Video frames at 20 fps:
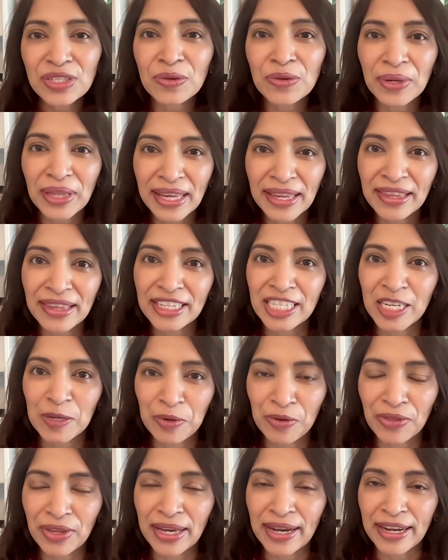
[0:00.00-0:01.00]
are really the tip
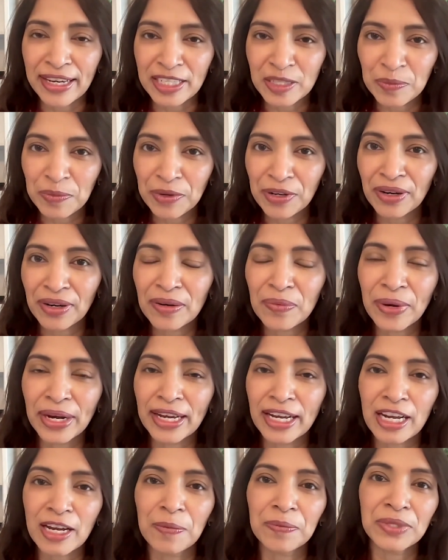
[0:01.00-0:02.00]
of the iceberg when
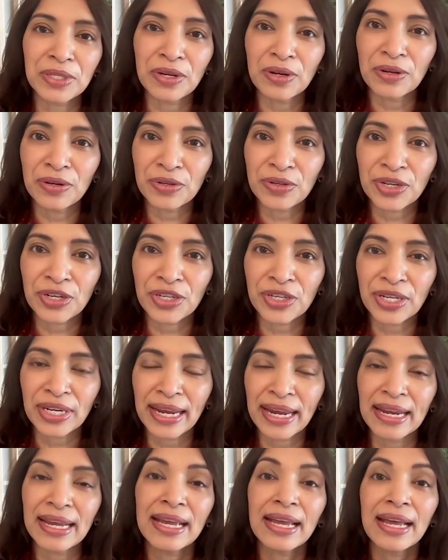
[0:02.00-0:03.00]
it comes to nutrition. And